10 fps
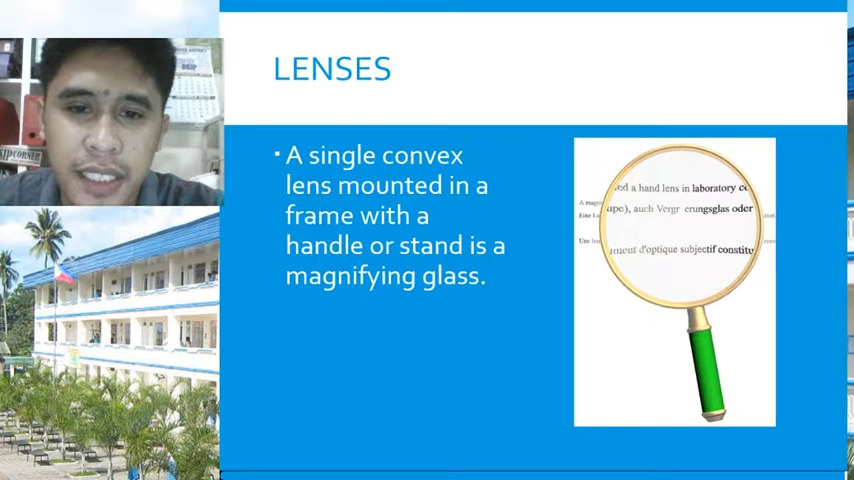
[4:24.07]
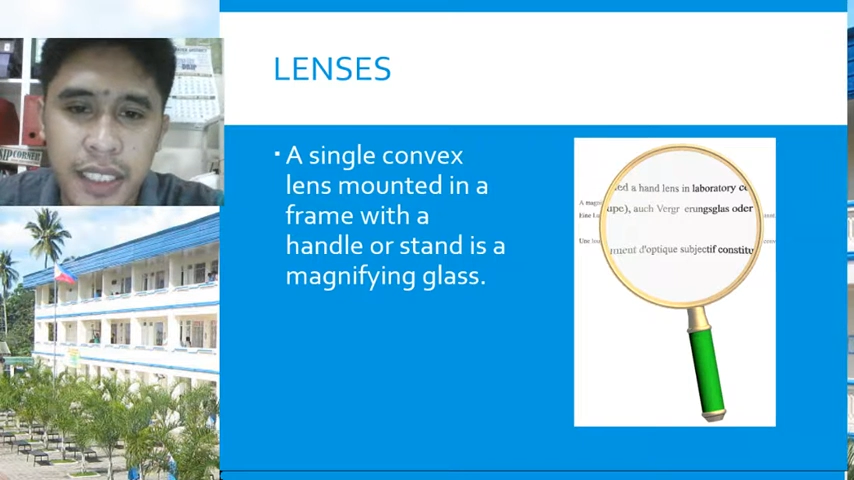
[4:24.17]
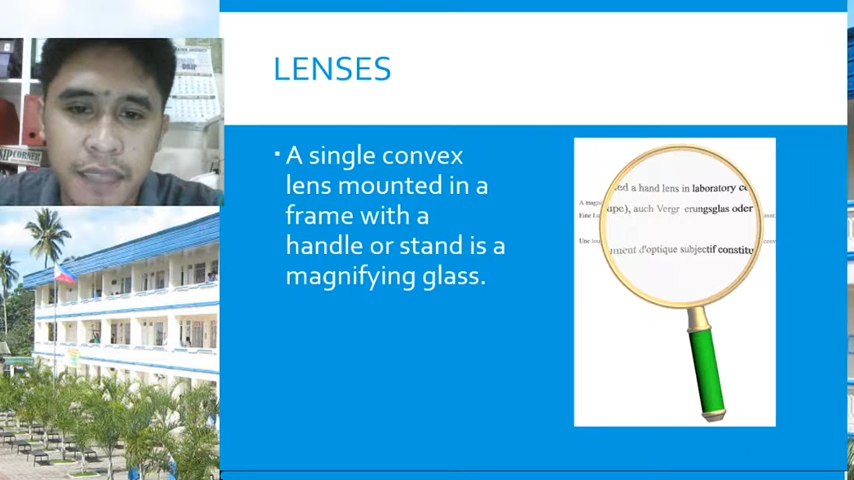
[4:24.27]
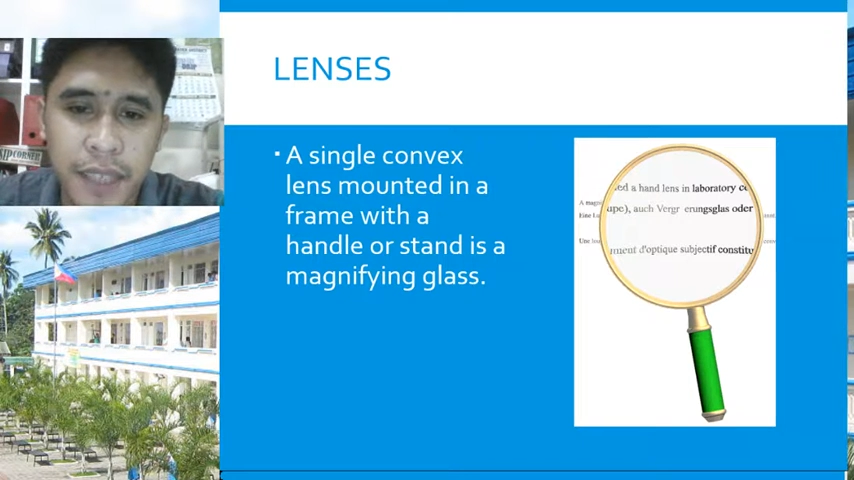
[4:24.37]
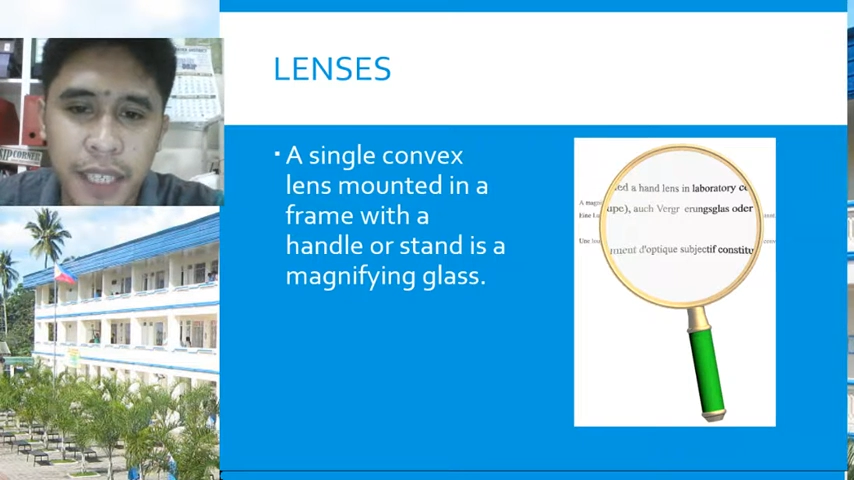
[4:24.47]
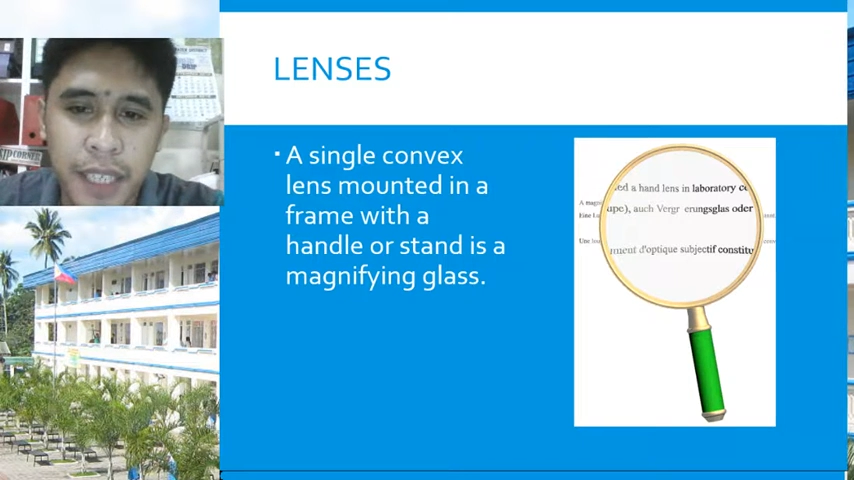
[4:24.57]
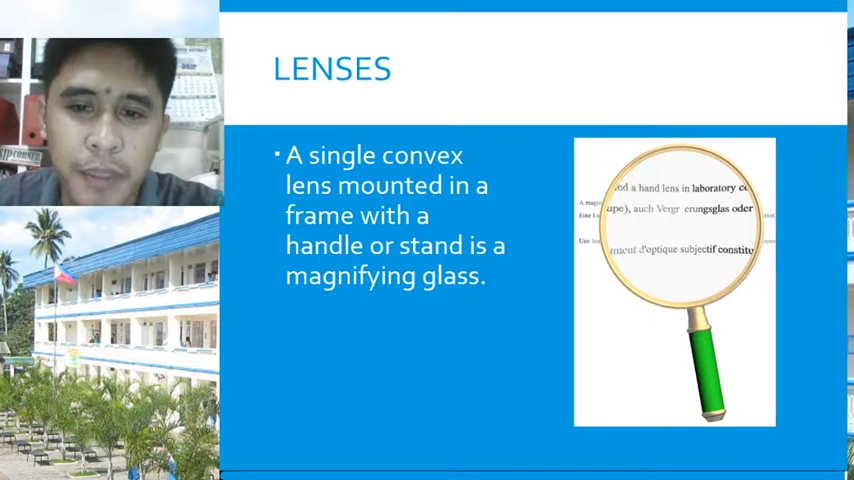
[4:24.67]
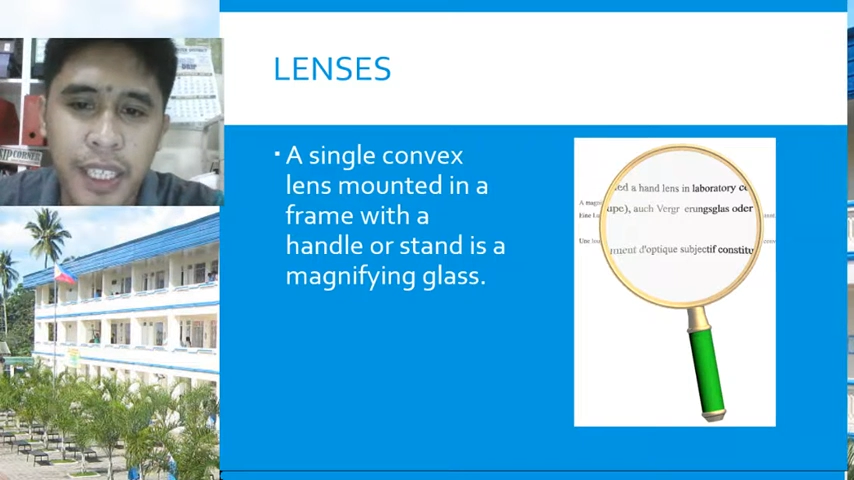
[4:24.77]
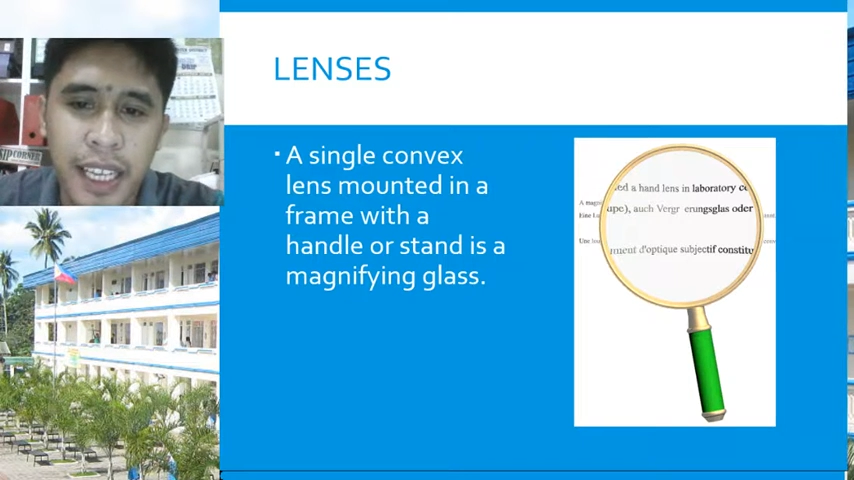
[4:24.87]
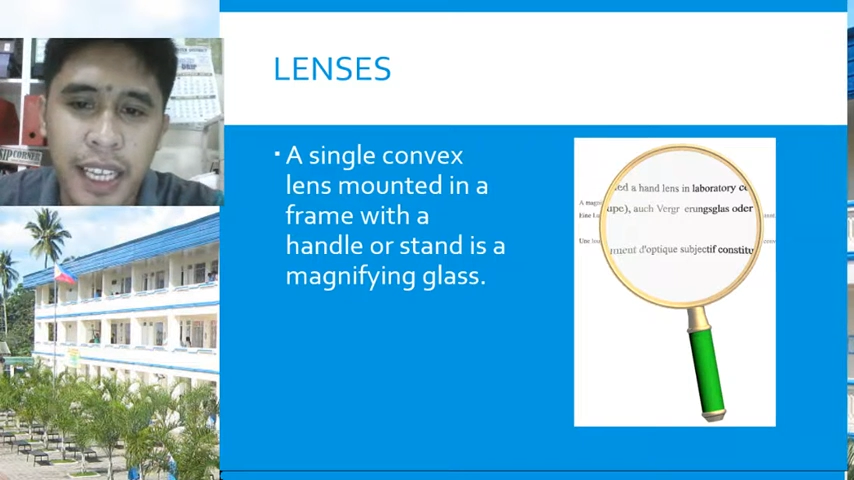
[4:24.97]
in a frame
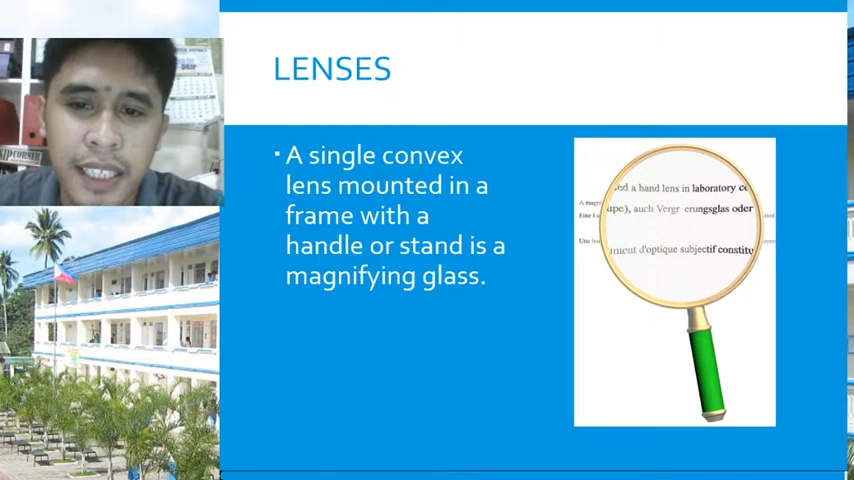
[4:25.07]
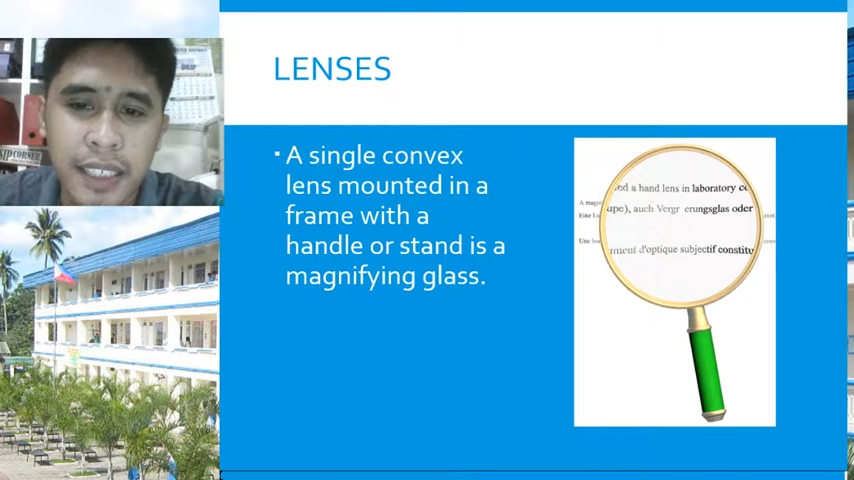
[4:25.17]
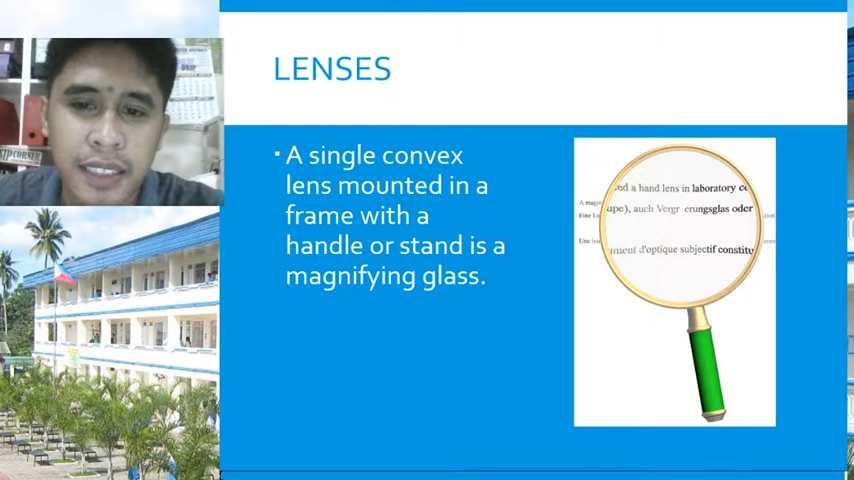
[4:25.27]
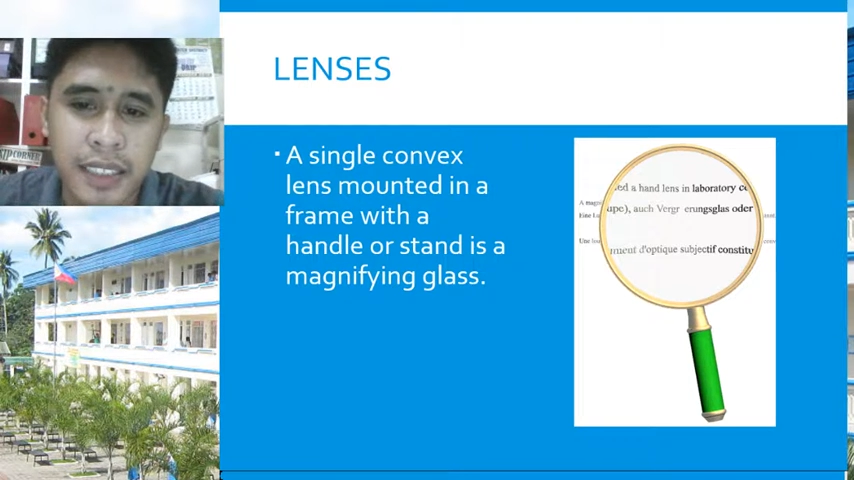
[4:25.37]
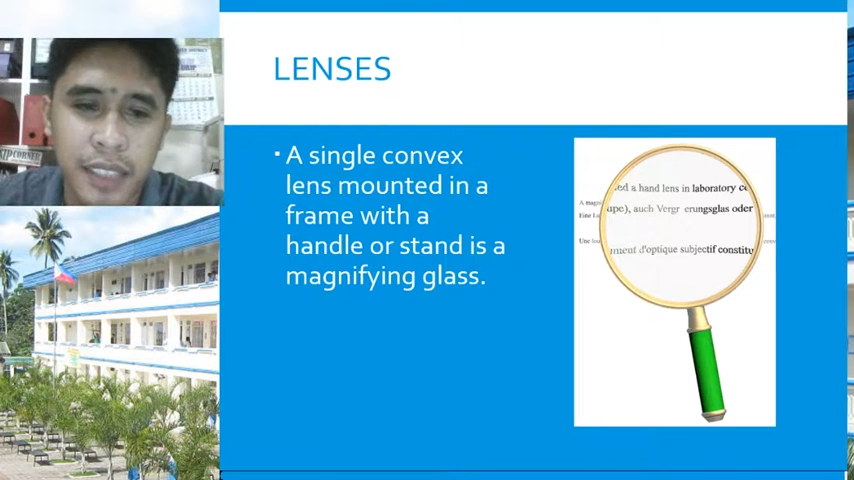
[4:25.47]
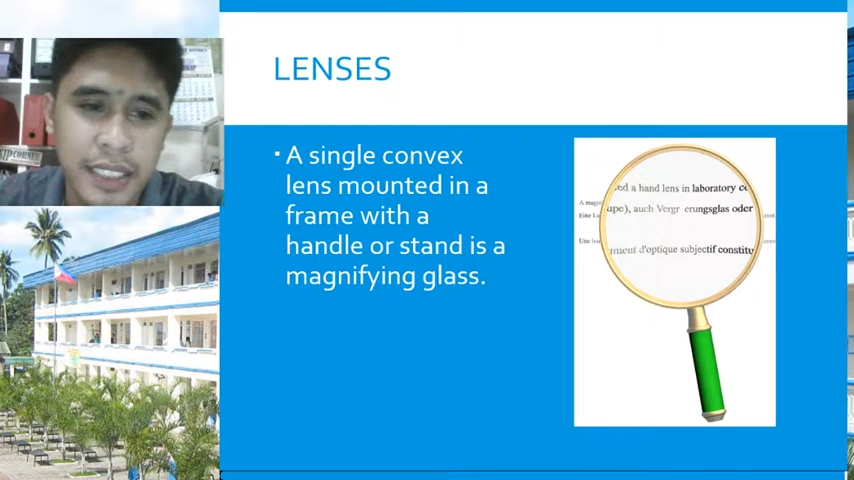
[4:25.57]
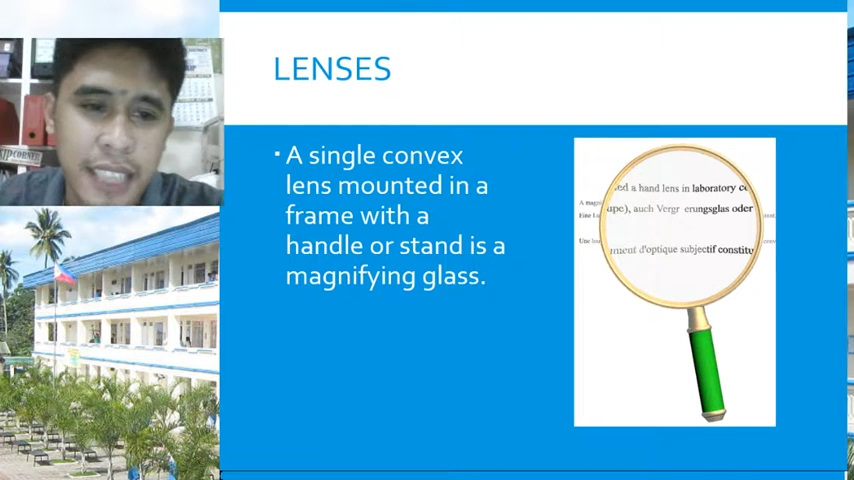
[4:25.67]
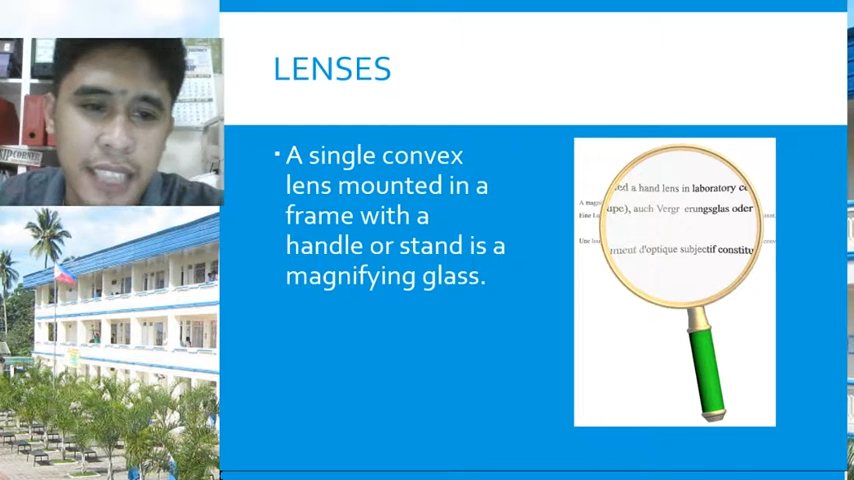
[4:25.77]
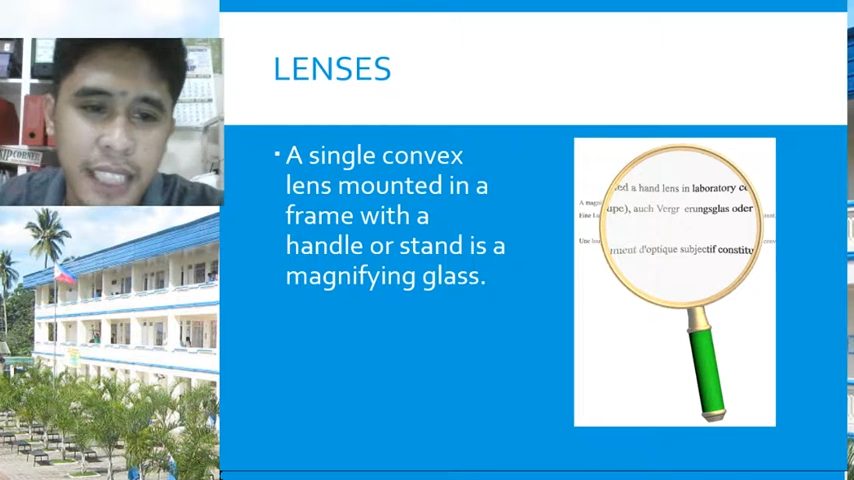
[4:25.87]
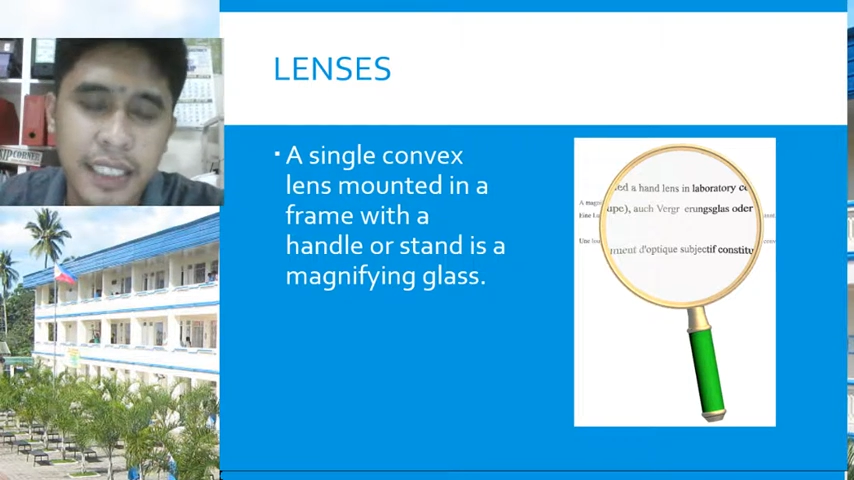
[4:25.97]
with a handle or a
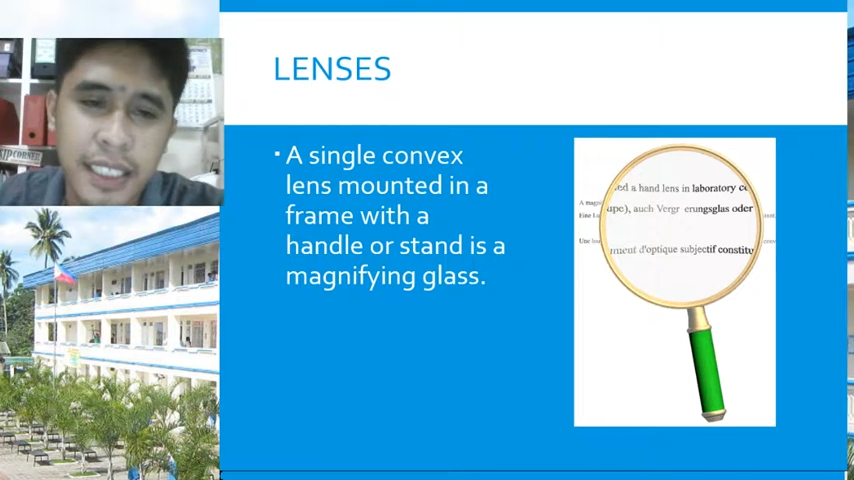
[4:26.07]
stand